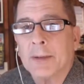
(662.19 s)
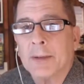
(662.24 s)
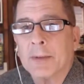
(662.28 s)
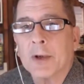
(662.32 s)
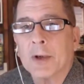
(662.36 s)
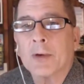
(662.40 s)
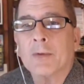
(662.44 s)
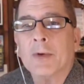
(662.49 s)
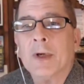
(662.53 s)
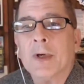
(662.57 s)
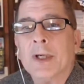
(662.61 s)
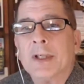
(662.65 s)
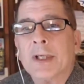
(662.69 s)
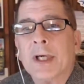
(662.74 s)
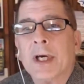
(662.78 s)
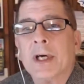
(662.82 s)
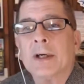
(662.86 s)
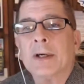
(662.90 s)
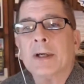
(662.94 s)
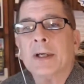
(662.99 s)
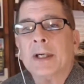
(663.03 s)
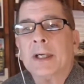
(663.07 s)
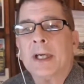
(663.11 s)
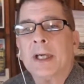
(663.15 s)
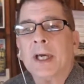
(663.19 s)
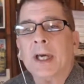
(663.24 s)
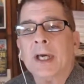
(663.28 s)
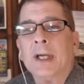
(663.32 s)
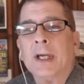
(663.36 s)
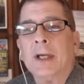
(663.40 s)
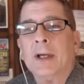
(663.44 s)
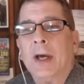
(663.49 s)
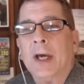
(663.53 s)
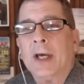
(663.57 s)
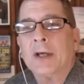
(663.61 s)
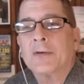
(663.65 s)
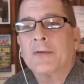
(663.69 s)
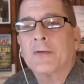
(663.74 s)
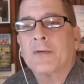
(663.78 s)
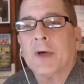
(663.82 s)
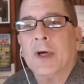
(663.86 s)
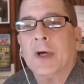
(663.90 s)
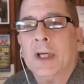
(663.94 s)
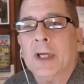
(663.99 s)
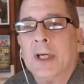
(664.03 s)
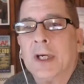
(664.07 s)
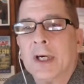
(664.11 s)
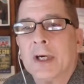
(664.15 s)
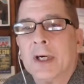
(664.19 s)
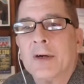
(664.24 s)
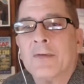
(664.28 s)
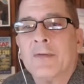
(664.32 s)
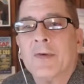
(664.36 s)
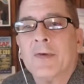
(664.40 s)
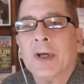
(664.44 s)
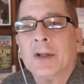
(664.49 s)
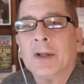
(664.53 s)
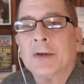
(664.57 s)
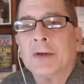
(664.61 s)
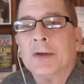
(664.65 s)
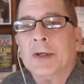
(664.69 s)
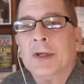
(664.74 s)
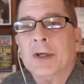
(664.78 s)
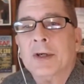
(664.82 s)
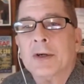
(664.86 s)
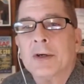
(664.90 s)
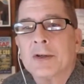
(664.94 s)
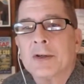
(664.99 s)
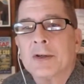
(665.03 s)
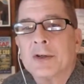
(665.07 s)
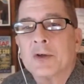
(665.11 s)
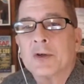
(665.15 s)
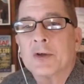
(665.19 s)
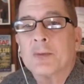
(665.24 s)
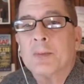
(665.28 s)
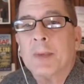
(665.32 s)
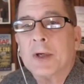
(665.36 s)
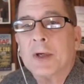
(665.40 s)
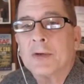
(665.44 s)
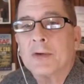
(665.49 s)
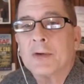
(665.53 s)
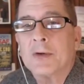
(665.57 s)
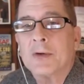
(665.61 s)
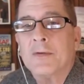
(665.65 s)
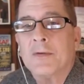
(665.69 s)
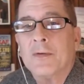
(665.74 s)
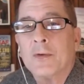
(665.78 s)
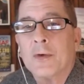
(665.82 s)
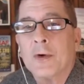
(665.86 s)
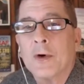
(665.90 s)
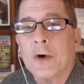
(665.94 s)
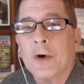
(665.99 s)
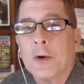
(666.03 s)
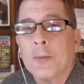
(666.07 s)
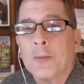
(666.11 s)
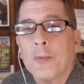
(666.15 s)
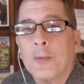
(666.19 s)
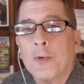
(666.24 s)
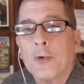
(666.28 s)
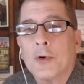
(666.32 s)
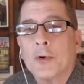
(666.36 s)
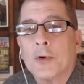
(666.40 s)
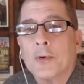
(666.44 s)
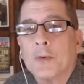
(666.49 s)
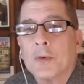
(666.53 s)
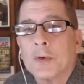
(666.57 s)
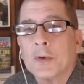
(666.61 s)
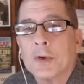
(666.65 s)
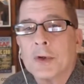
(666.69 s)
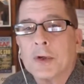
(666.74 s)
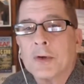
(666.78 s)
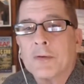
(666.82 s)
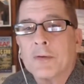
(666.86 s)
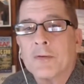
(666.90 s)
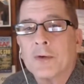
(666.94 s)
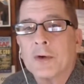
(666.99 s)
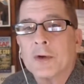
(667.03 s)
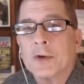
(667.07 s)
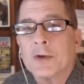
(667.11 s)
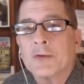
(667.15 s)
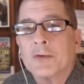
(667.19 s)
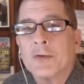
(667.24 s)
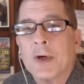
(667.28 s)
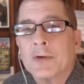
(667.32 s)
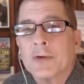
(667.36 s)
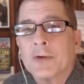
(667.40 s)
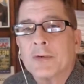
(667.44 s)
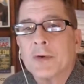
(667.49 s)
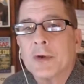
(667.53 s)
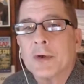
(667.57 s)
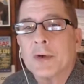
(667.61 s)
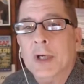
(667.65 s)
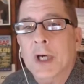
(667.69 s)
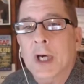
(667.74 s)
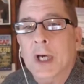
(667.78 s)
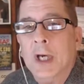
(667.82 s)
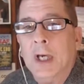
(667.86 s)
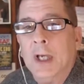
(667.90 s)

I'm going to reach out and again ask for any kind of volunteers, especially for our board. We're looking for a treasurer.